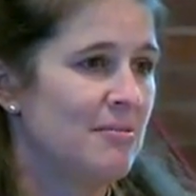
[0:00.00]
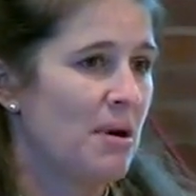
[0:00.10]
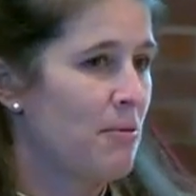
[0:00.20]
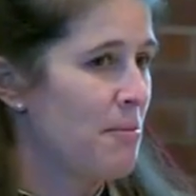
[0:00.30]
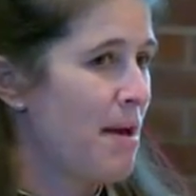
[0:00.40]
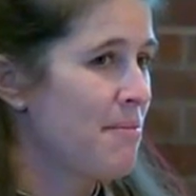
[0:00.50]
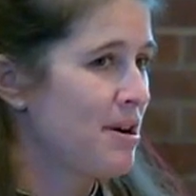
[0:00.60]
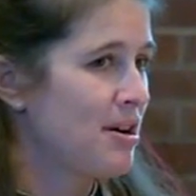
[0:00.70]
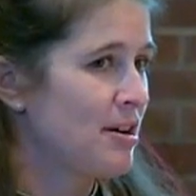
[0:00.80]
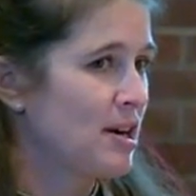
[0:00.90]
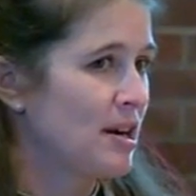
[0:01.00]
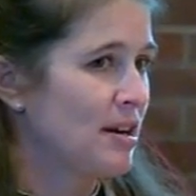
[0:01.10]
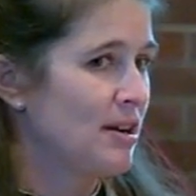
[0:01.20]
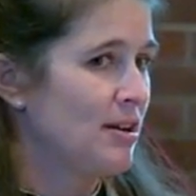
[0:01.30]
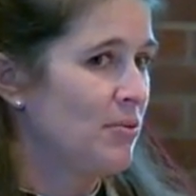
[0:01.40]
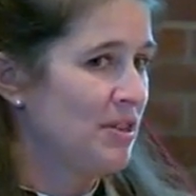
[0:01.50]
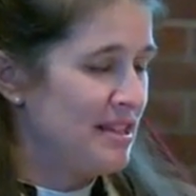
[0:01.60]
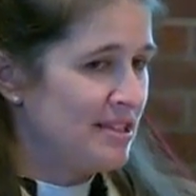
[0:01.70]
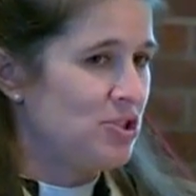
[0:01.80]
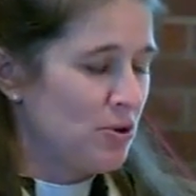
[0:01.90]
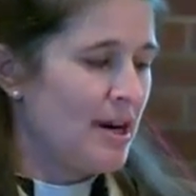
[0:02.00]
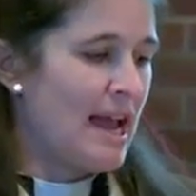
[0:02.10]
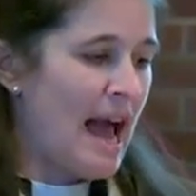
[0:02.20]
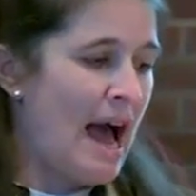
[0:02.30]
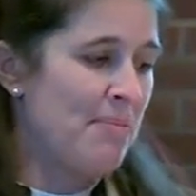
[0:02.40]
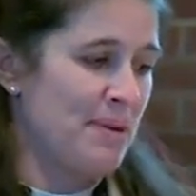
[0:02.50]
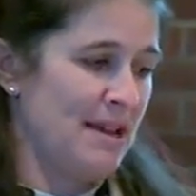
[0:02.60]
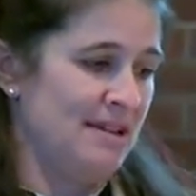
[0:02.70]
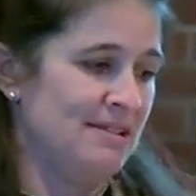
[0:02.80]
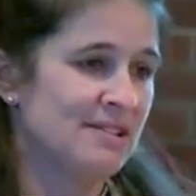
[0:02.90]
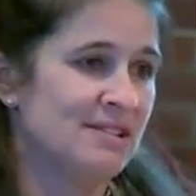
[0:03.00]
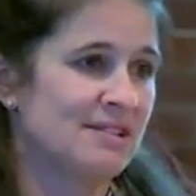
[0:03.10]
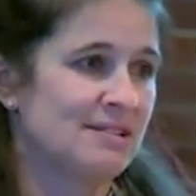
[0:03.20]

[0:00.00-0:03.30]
But remember, when this story happens,